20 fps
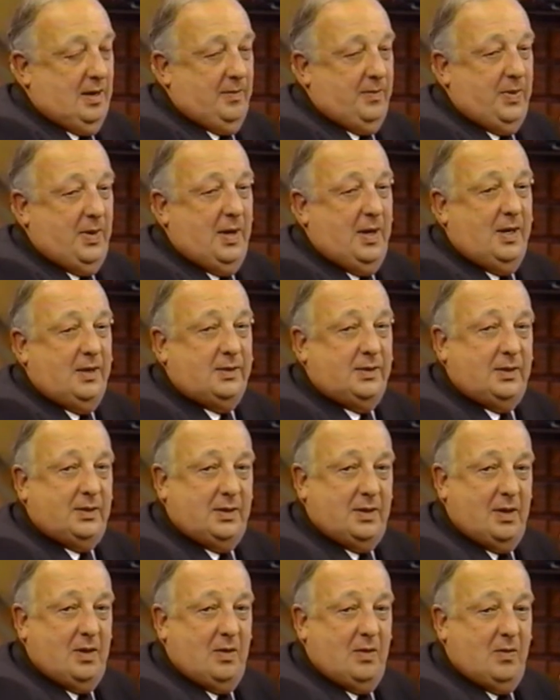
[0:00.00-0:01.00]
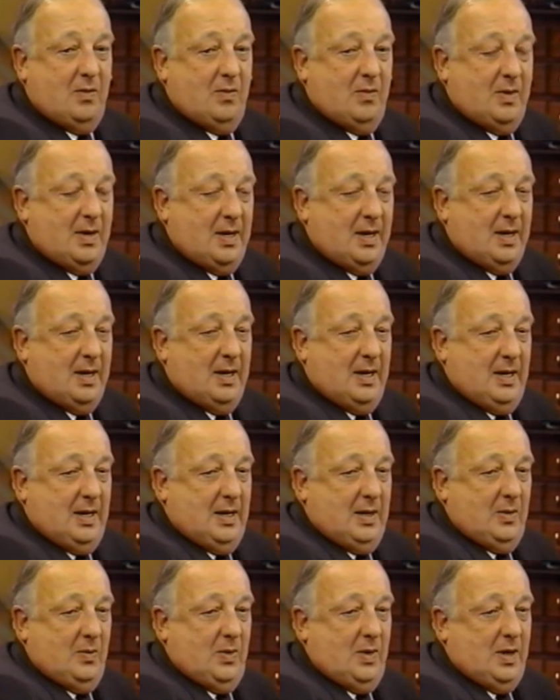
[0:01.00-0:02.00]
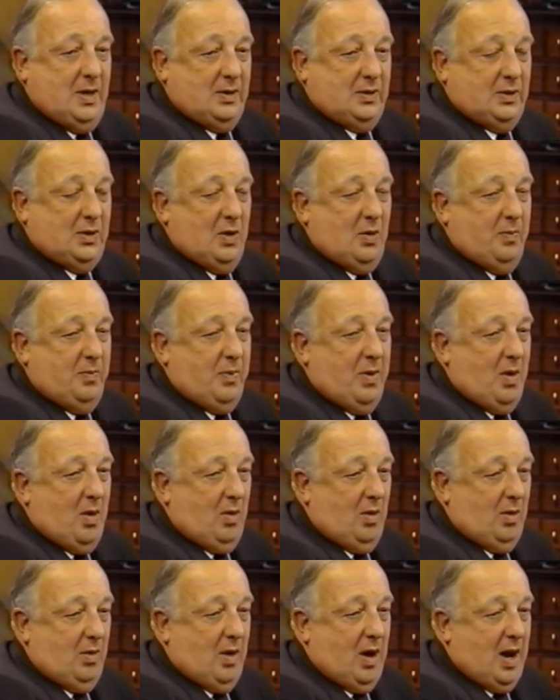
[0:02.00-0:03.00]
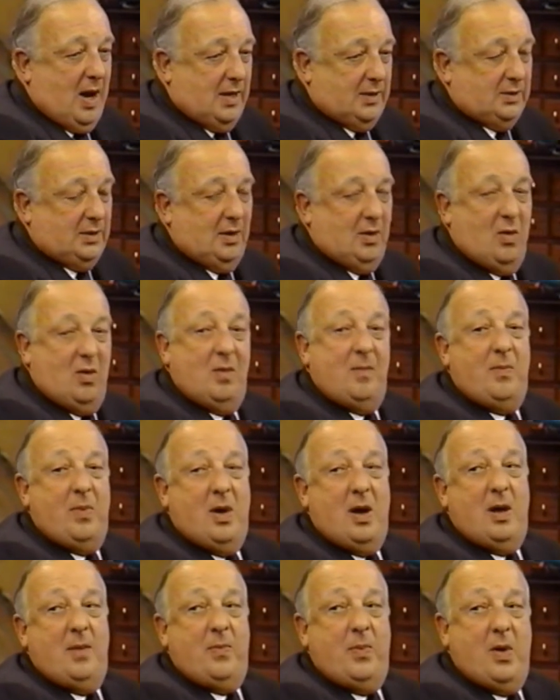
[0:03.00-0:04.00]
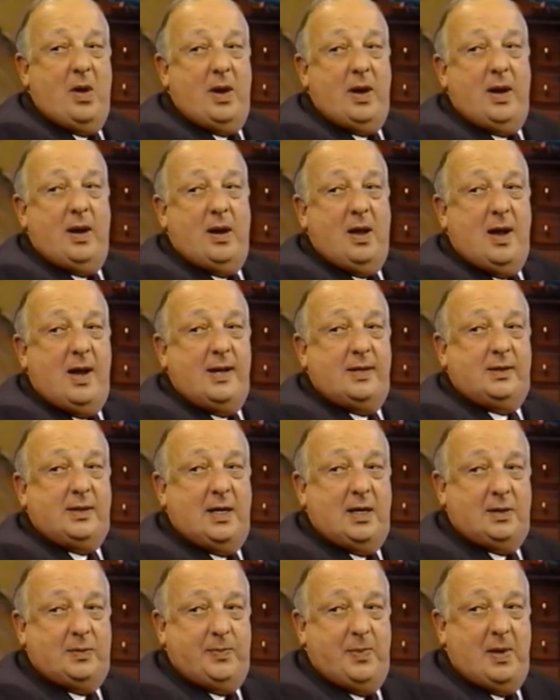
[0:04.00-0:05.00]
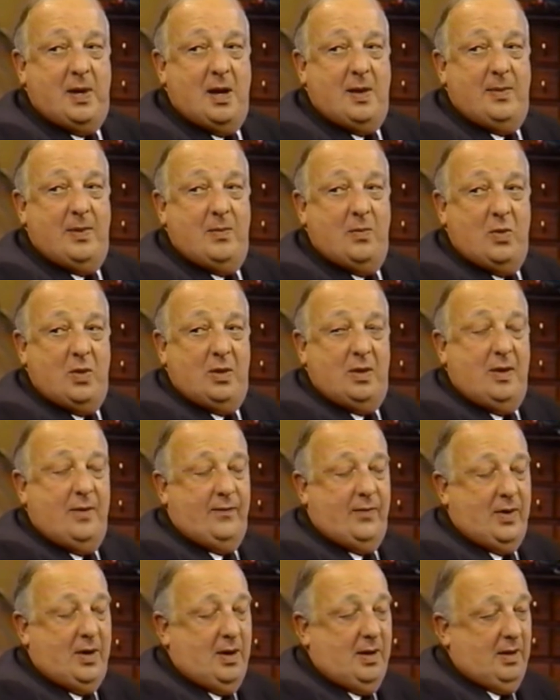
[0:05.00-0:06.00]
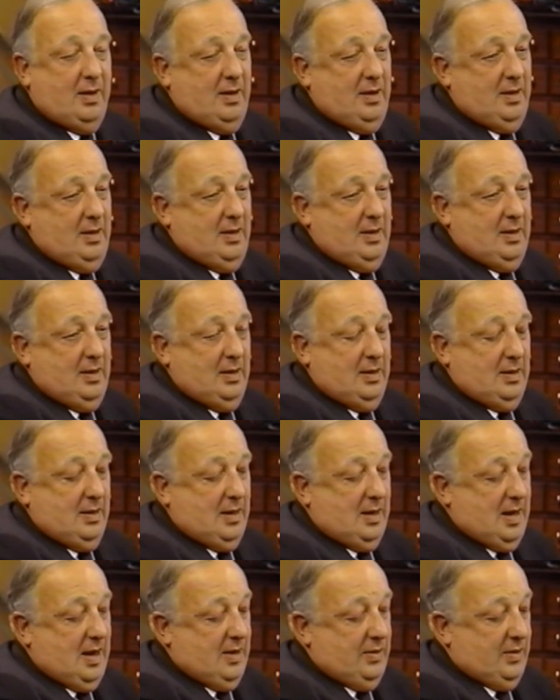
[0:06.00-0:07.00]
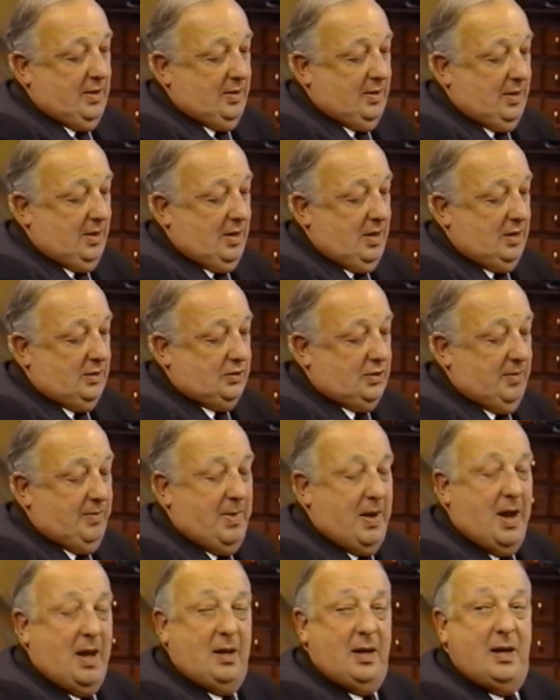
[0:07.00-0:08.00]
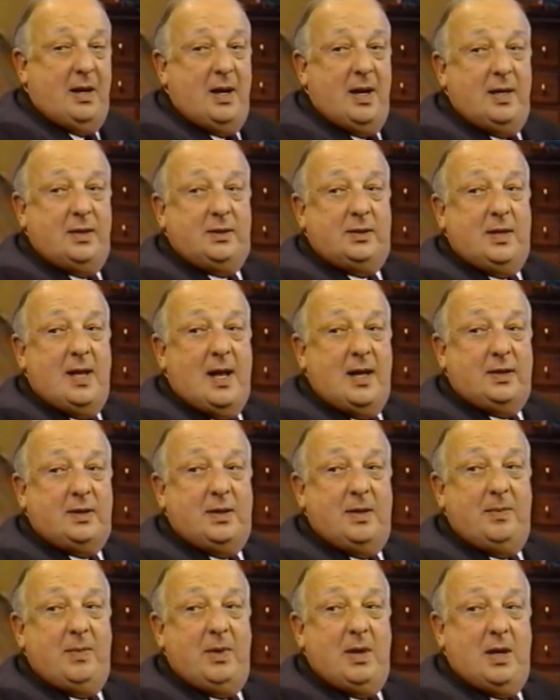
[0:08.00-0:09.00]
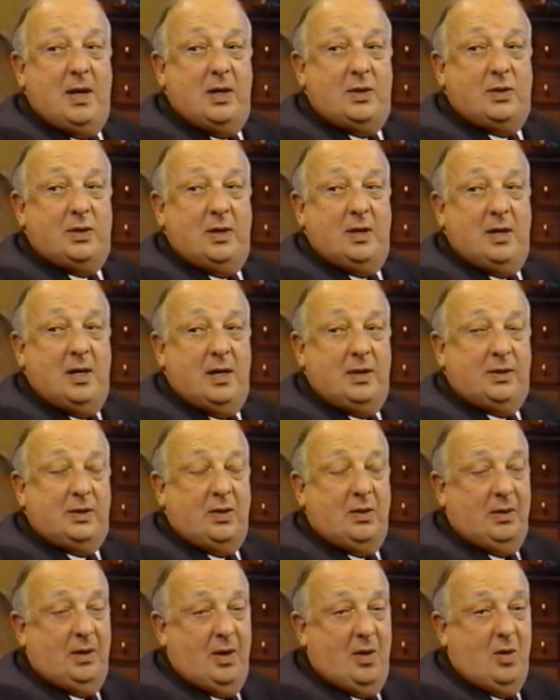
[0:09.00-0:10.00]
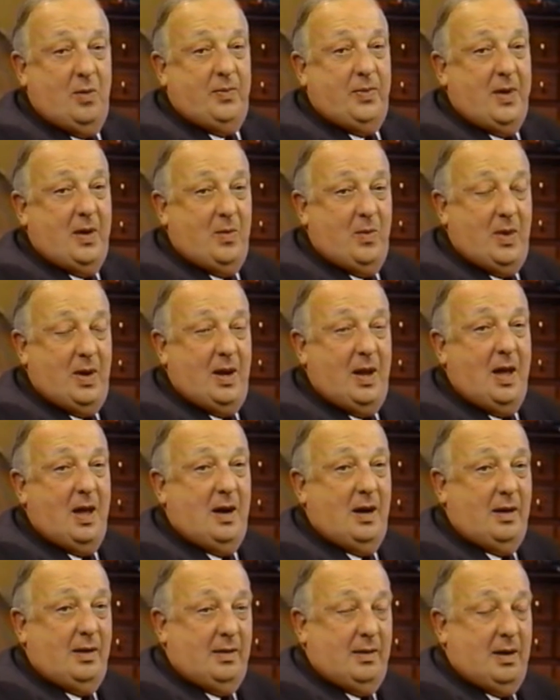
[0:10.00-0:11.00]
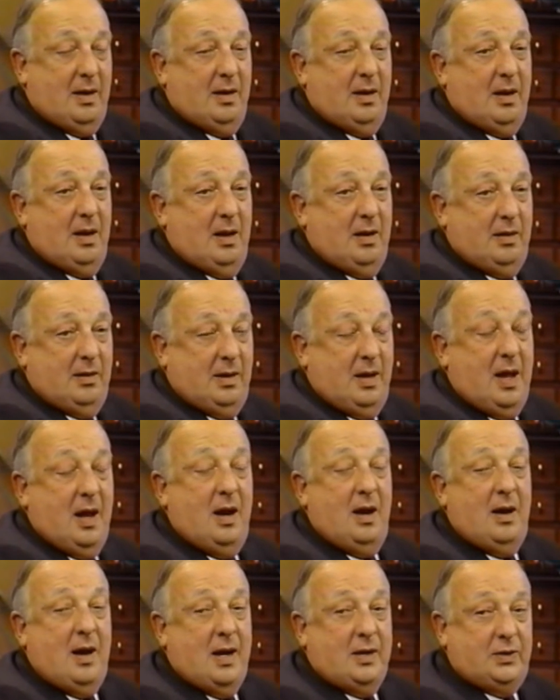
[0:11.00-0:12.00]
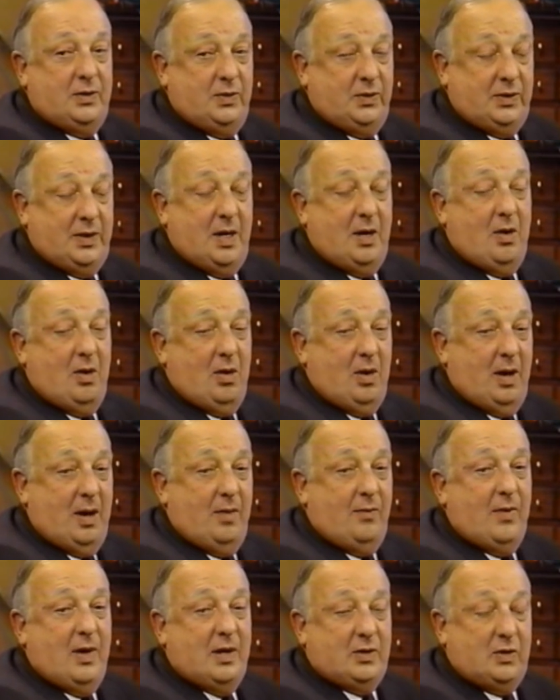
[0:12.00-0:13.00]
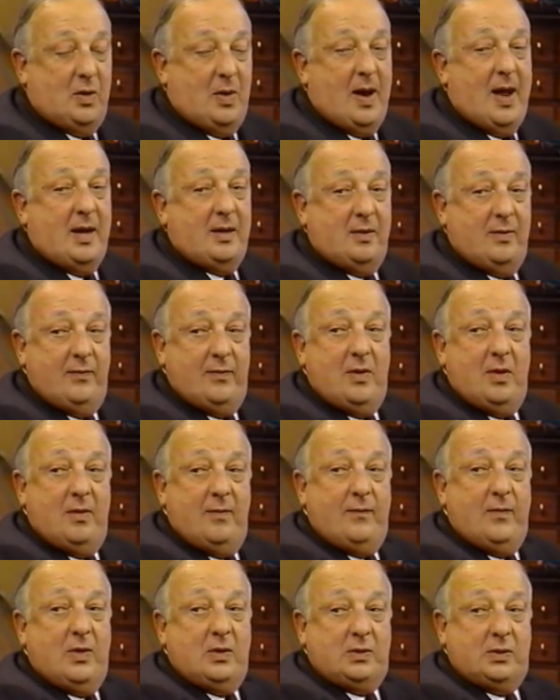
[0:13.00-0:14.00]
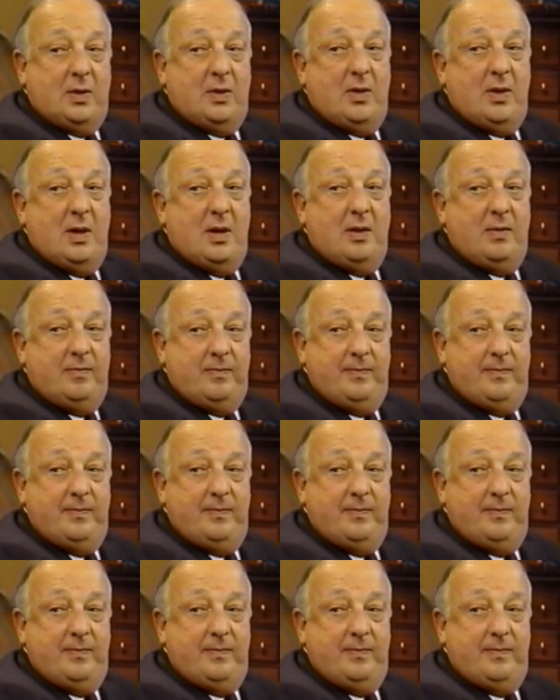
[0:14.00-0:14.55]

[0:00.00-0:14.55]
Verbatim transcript: appears as though we are so polarized along party lines that it's becoming more difficult. I think the country barely needs tax stimulation, and I certainly hope that we get it, and get it, as you said earlier, retroactive to the first of the year.